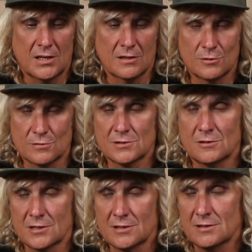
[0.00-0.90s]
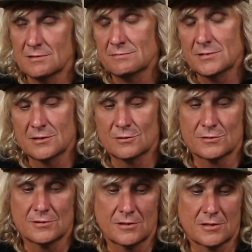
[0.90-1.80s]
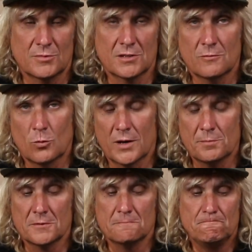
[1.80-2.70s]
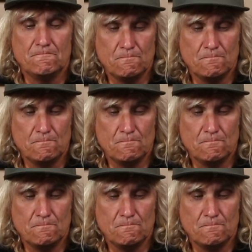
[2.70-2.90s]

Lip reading: It looks like a bit of a weapon.